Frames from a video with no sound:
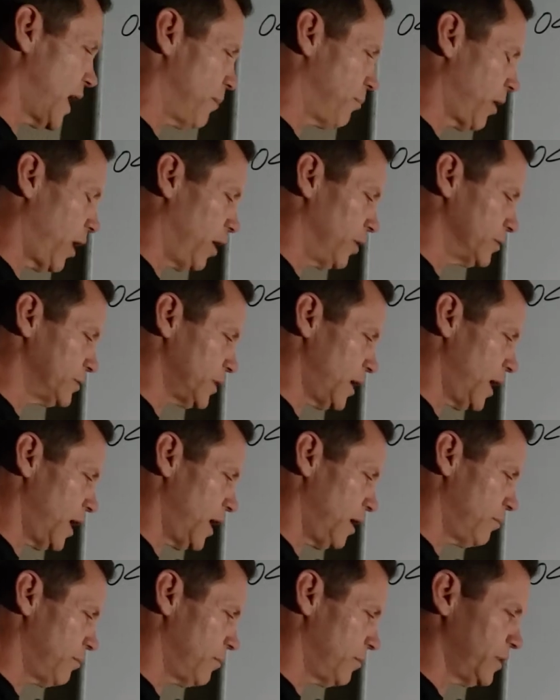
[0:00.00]
blows
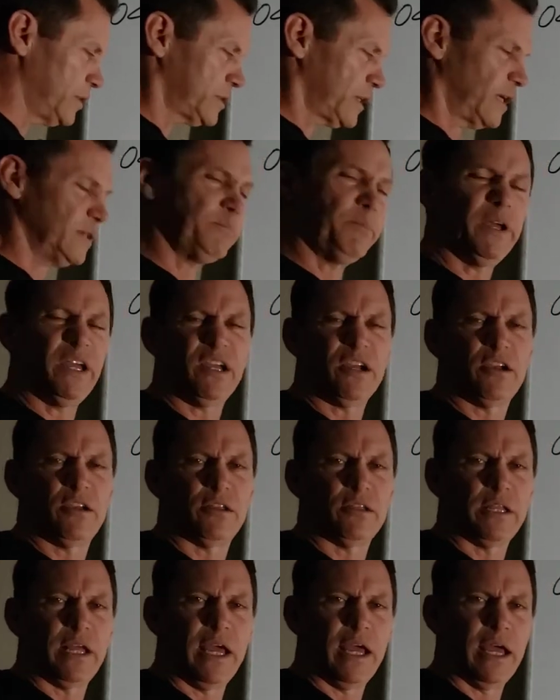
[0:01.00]
up. Well, this guy's bigger
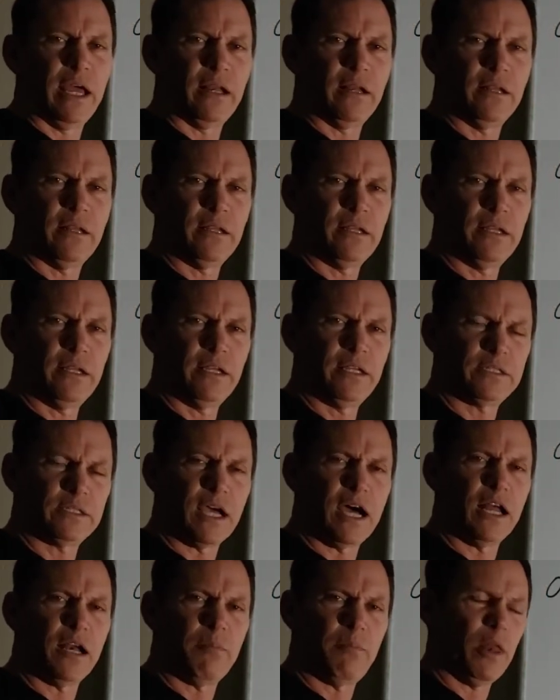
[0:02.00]
than that. It's
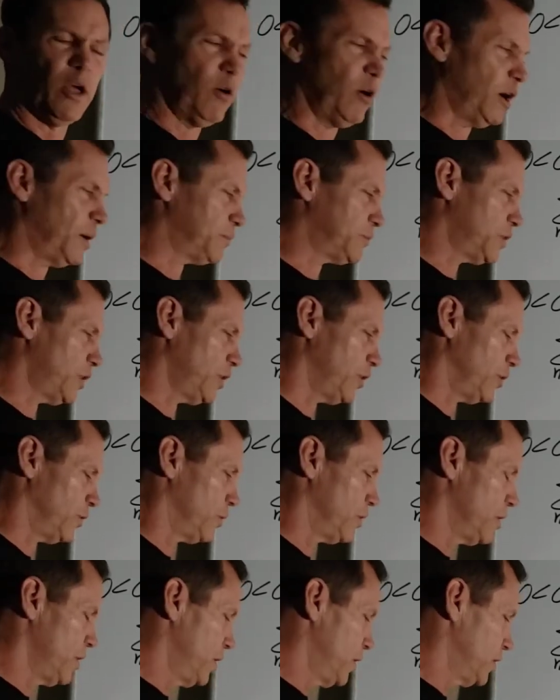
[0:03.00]
got to blow up too.
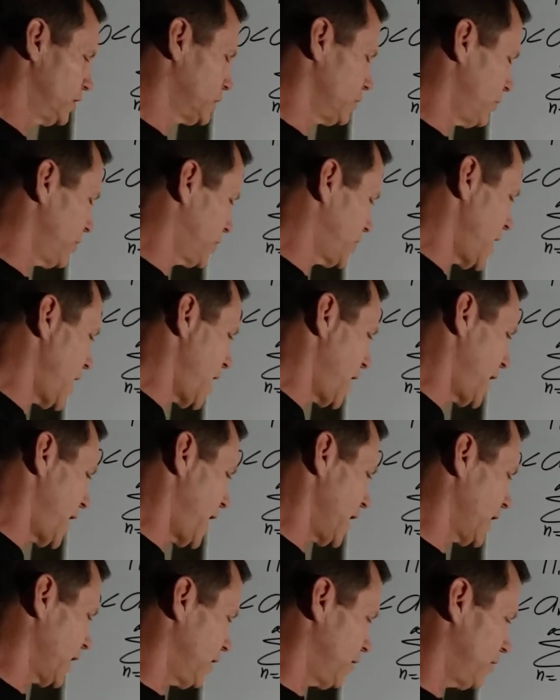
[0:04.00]
So with that,
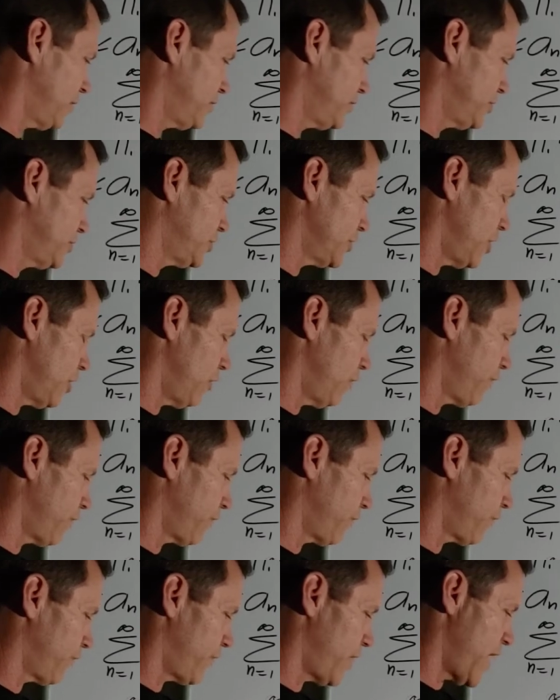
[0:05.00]
I can show
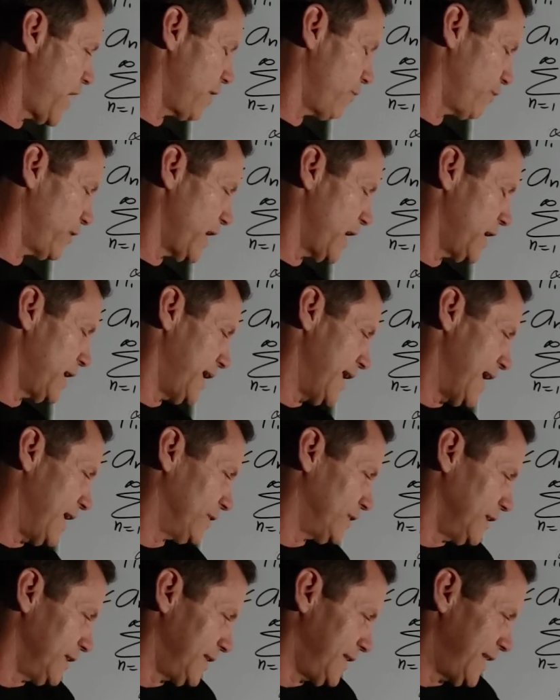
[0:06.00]
without a
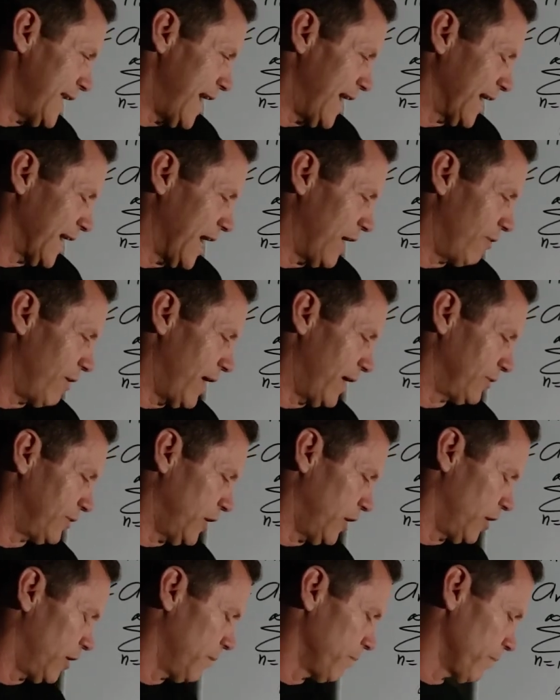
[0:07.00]
doubt that that guy right
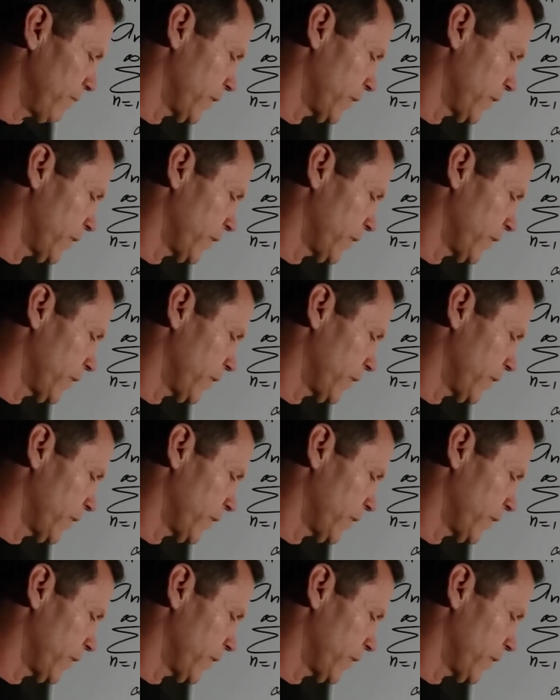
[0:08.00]
there